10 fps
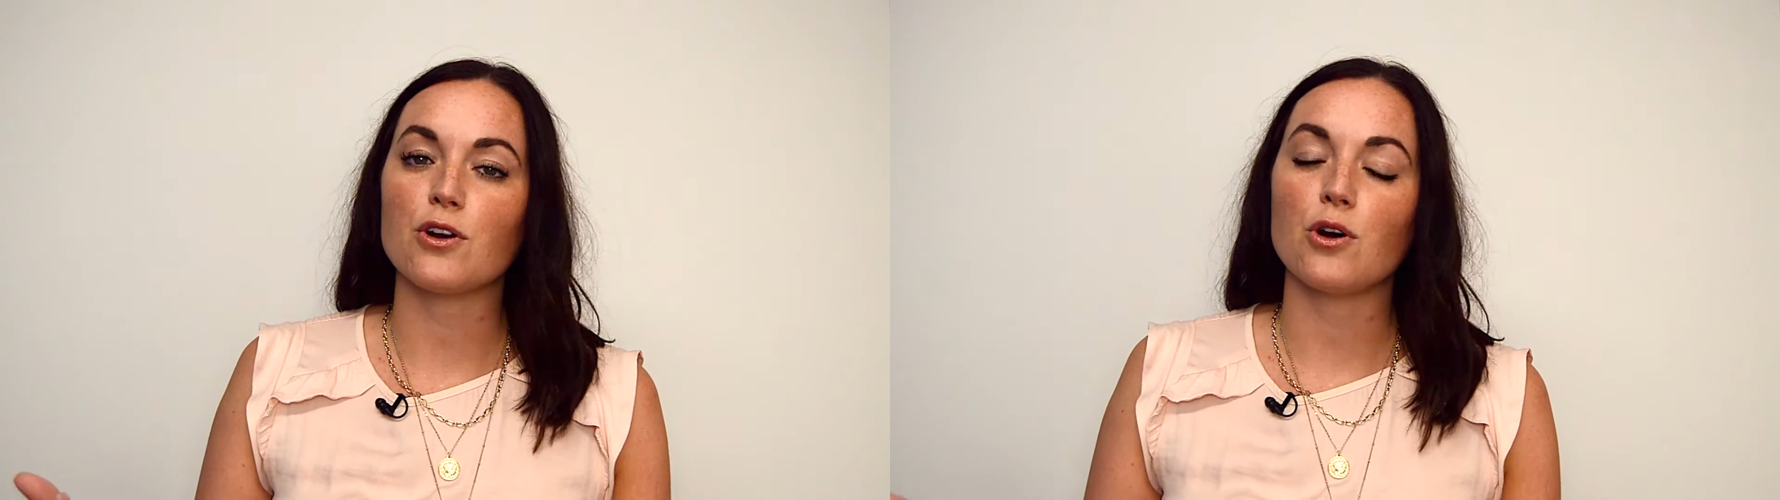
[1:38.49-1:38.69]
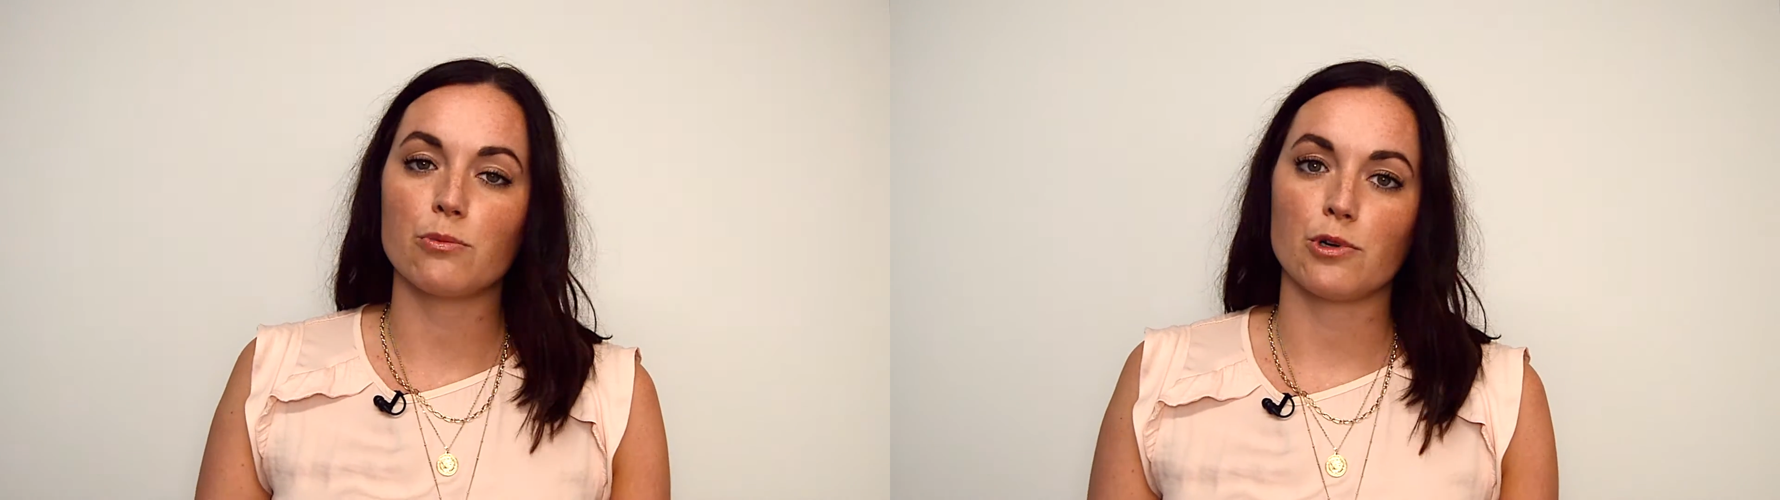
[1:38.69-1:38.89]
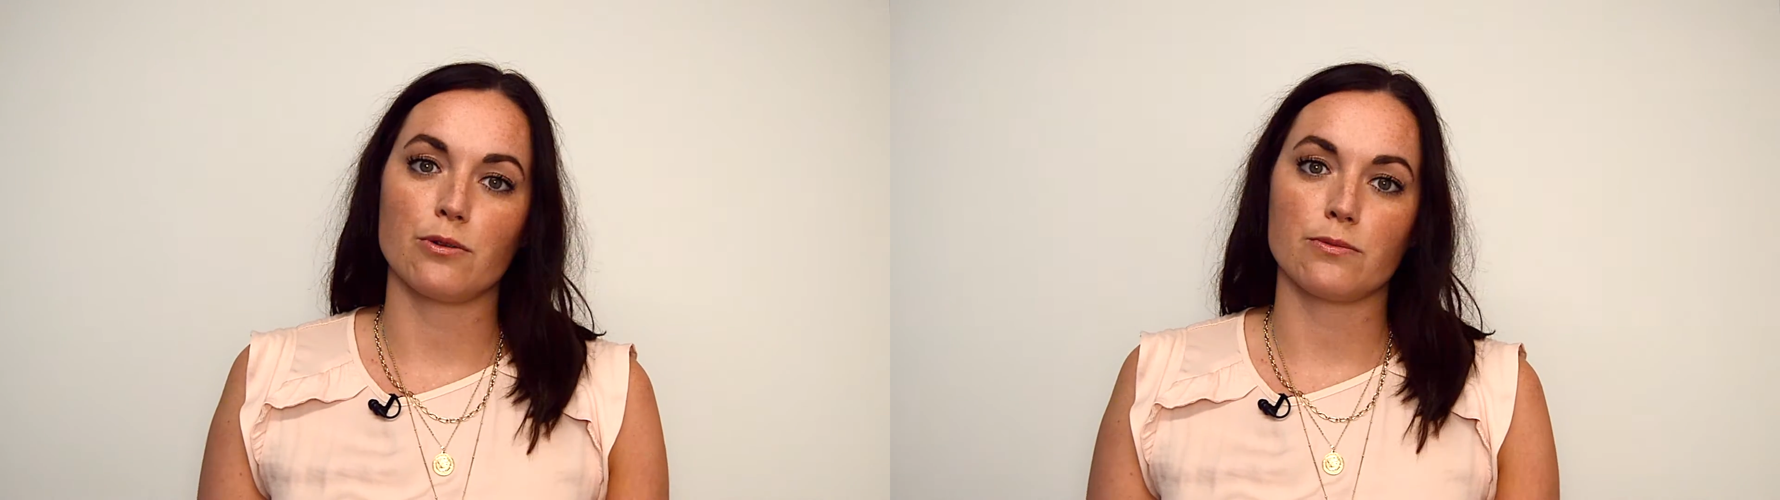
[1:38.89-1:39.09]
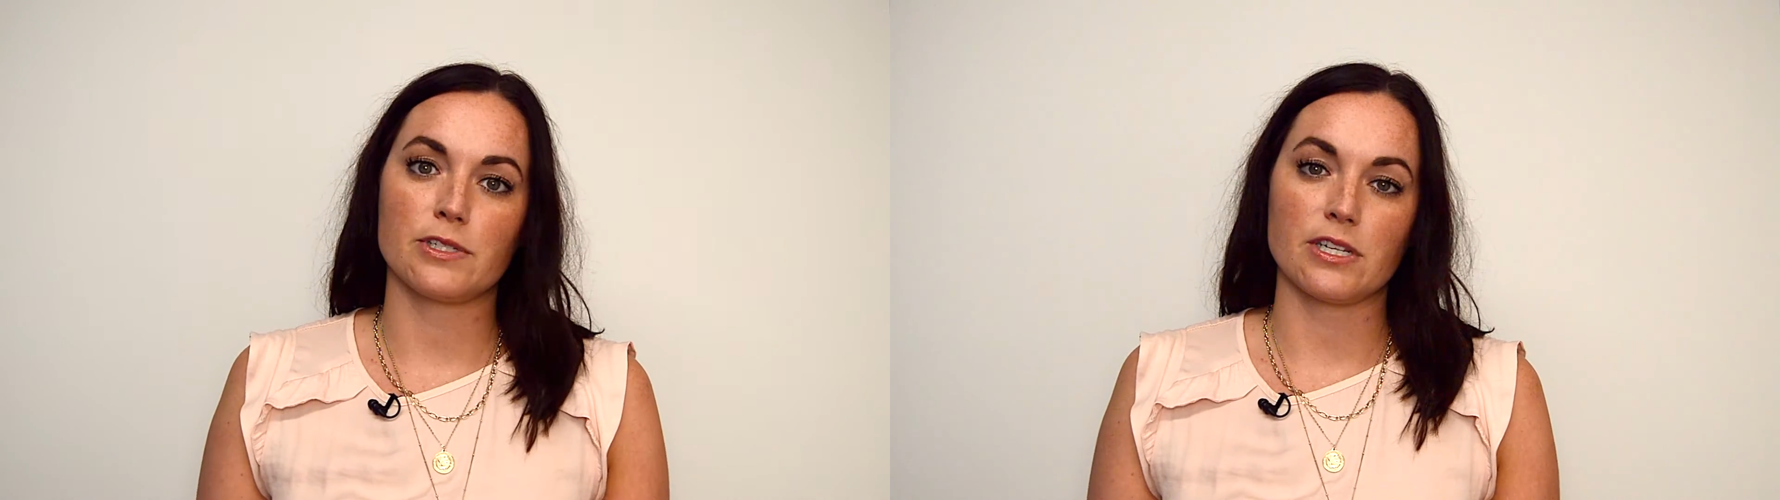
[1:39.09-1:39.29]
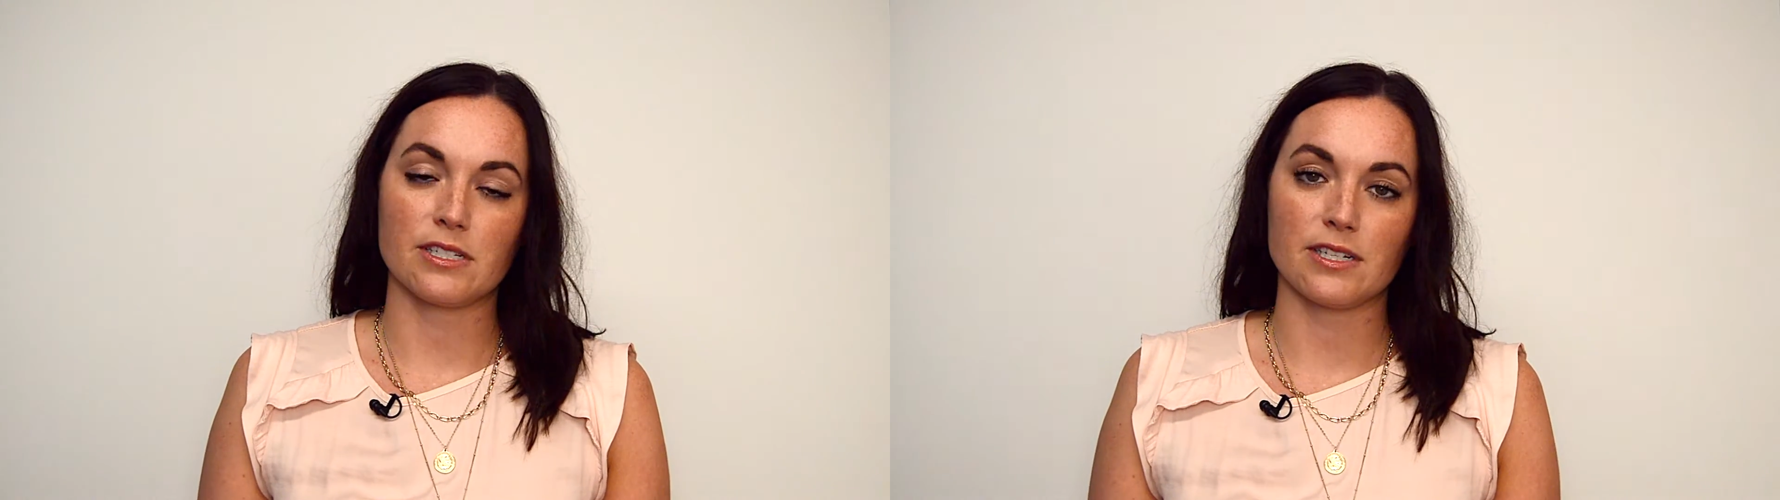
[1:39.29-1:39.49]
homegrown
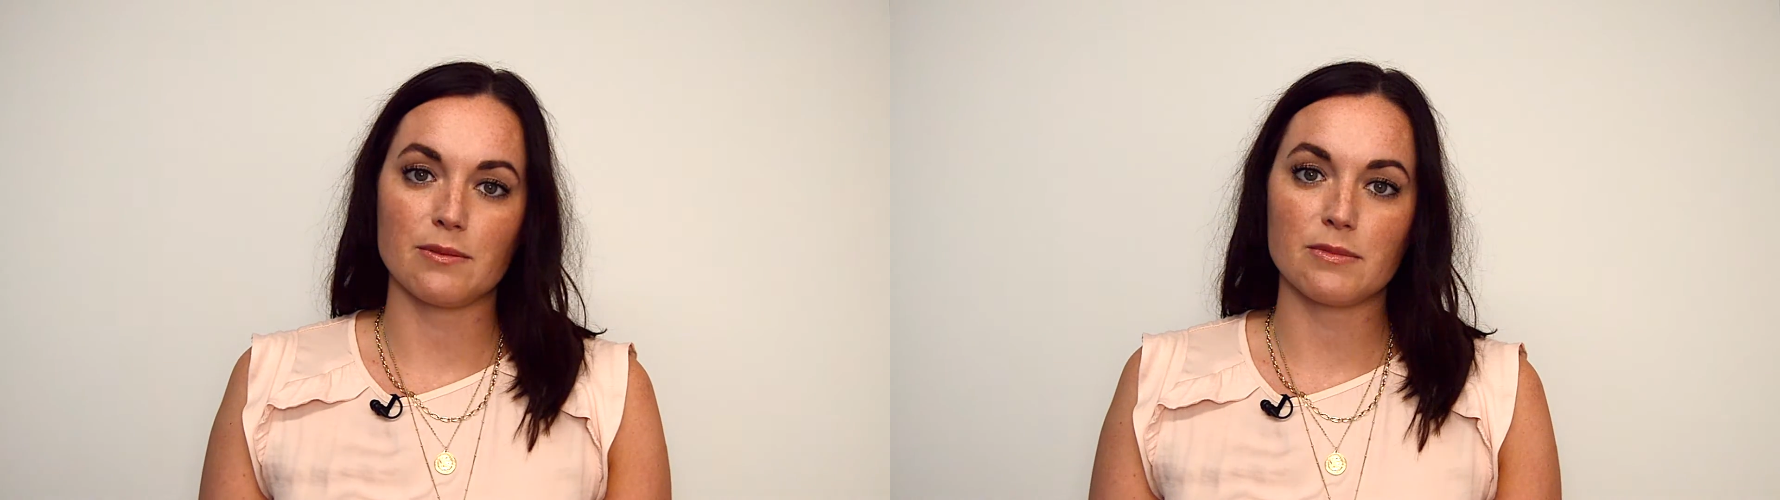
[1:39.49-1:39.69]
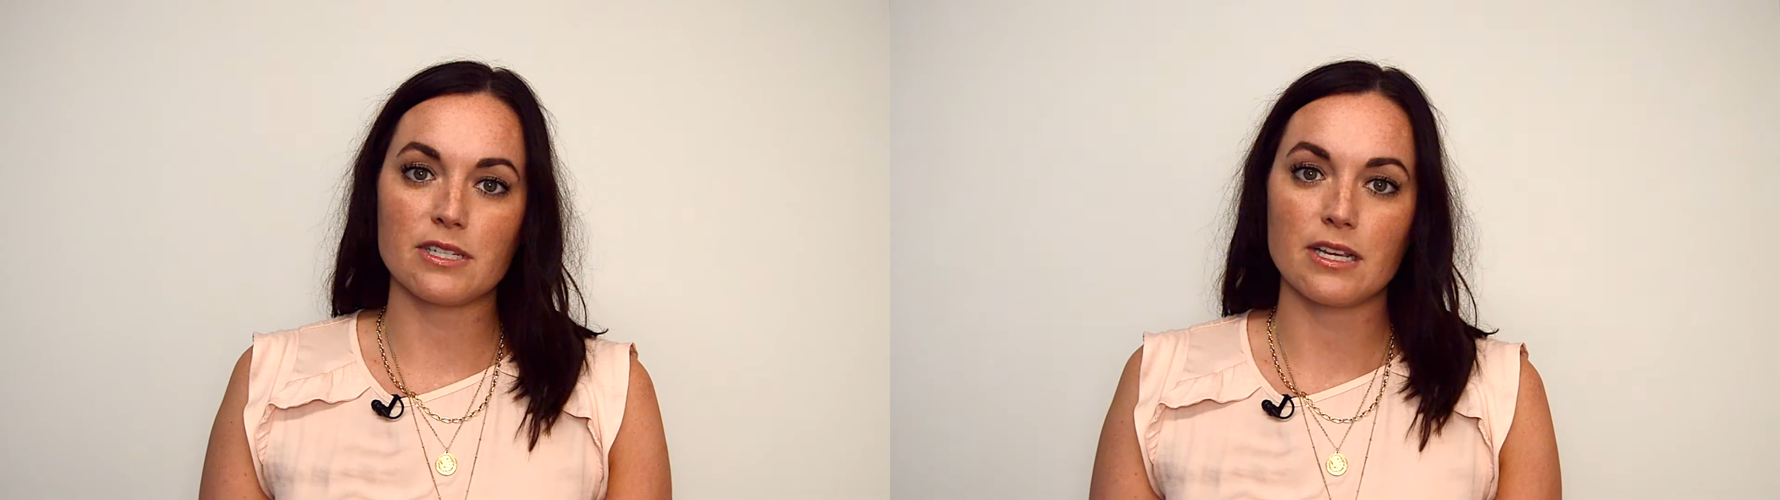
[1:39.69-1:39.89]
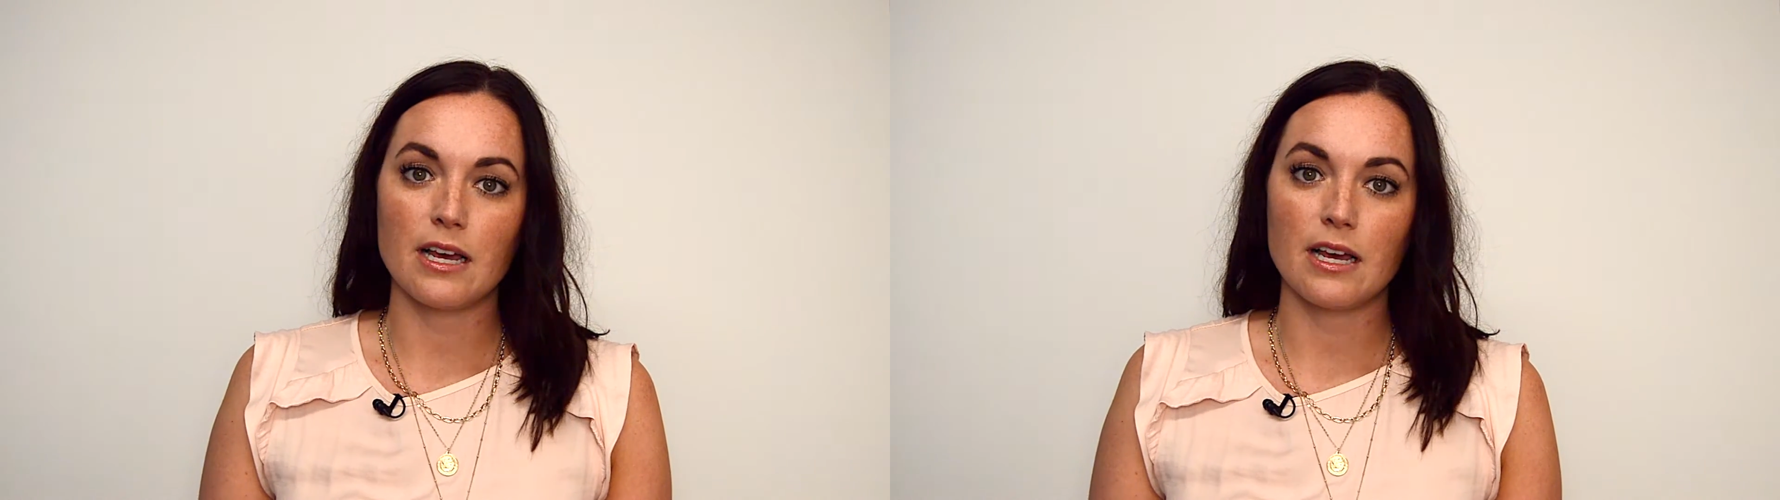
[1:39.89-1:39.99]
systems?